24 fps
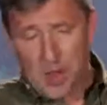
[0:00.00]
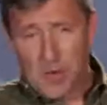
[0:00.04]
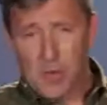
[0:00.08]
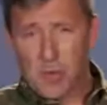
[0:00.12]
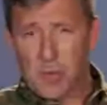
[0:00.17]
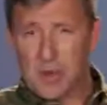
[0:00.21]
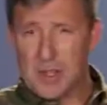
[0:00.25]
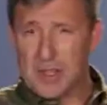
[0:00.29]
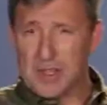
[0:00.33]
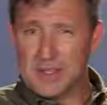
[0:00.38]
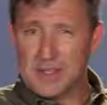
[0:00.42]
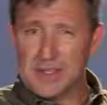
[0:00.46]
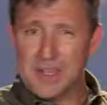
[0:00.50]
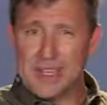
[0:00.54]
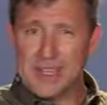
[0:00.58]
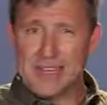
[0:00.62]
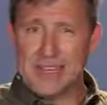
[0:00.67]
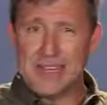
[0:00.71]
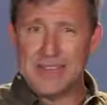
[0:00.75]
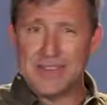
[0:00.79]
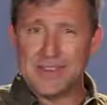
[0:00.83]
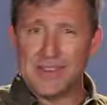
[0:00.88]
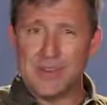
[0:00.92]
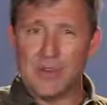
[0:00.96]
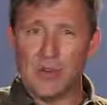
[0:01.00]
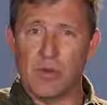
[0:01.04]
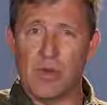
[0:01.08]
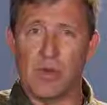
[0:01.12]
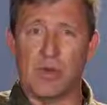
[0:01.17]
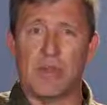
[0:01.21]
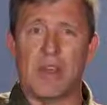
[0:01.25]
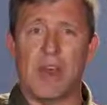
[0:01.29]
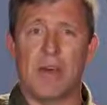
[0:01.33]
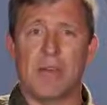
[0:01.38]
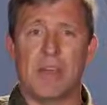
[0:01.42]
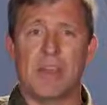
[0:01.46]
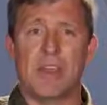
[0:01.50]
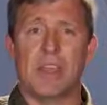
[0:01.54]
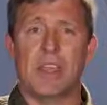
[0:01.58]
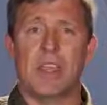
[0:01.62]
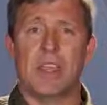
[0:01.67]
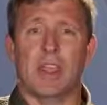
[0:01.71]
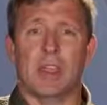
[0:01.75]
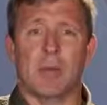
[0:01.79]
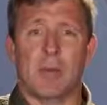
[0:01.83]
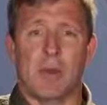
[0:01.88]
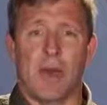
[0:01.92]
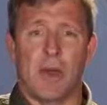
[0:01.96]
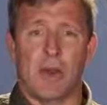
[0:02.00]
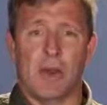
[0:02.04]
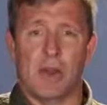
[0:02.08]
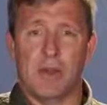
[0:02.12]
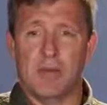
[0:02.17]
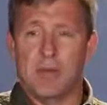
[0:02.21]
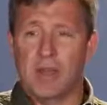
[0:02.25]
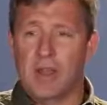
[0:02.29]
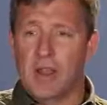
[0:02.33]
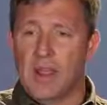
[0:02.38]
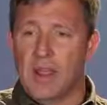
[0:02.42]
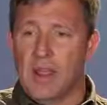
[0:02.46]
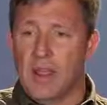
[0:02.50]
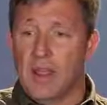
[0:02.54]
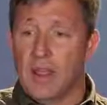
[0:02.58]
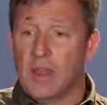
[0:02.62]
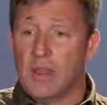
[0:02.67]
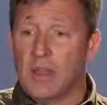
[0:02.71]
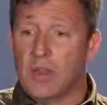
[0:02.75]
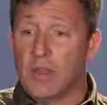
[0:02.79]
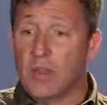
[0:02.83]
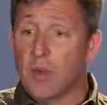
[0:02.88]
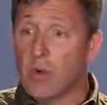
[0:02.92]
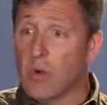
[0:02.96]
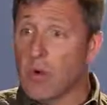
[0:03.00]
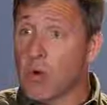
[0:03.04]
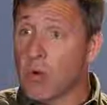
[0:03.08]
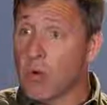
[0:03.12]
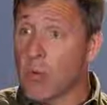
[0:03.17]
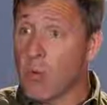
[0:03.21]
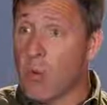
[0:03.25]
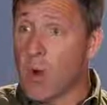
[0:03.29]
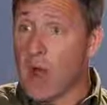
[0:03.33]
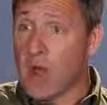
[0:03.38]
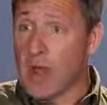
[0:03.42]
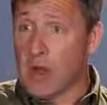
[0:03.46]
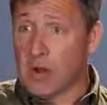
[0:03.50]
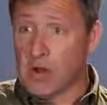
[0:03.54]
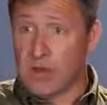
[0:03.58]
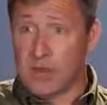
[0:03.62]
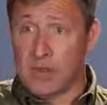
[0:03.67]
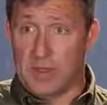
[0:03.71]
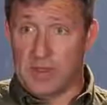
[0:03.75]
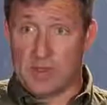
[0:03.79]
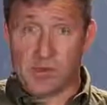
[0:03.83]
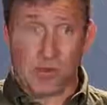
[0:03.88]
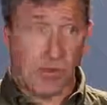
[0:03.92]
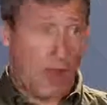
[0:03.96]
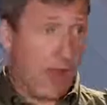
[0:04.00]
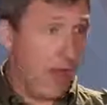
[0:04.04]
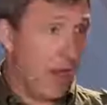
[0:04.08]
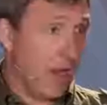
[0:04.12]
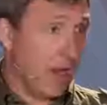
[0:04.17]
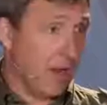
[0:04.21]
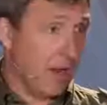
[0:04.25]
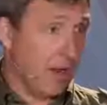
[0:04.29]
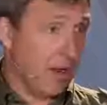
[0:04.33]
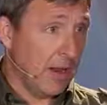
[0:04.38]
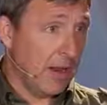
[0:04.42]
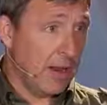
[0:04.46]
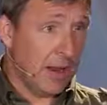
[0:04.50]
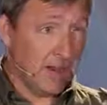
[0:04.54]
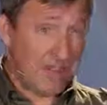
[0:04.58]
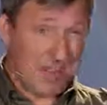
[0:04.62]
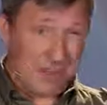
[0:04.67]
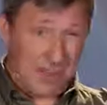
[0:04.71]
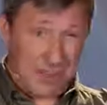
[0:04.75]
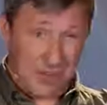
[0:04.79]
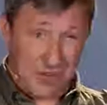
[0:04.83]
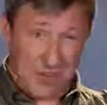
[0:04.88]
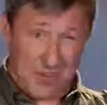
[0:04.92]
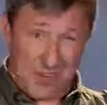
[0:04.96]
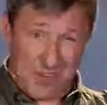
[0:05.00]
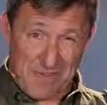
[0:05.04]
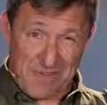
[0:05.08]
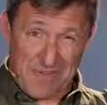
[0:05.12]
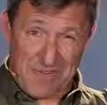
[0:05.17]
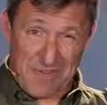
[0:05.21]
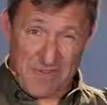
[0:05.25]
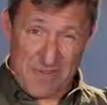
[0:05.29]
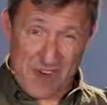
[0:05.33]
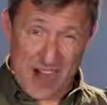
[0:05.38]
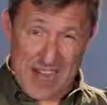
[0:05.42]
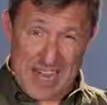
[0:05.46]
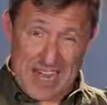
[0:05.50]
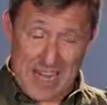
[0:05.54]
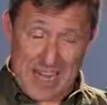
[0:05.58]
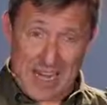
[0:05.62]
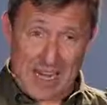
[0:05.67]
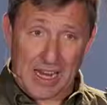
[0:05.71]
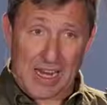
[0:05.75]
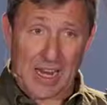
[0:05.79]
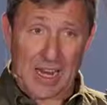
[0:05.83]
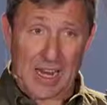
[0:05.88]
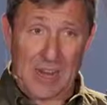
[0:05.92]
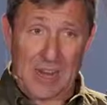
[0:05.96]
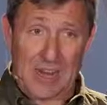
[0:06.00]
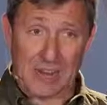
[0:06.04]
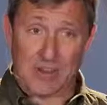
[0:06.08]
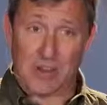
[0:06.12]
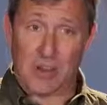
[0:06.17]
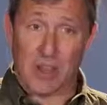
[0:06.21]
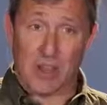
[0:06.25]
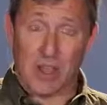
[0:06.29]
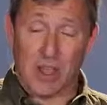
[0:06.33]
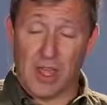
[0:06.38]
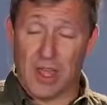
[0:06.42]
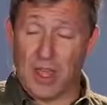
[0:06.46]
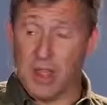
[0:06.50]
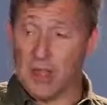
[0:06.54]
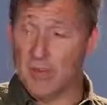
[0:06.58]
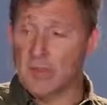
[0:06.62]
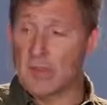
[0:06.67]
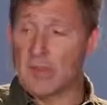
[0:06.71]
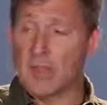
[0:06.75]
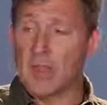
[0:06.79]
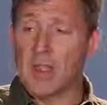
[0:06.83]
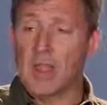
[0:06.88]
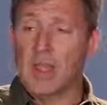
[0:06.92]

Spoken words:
Well, it needs to do it without thinking about it. You're wired this way, and it's actually frightening as all hell.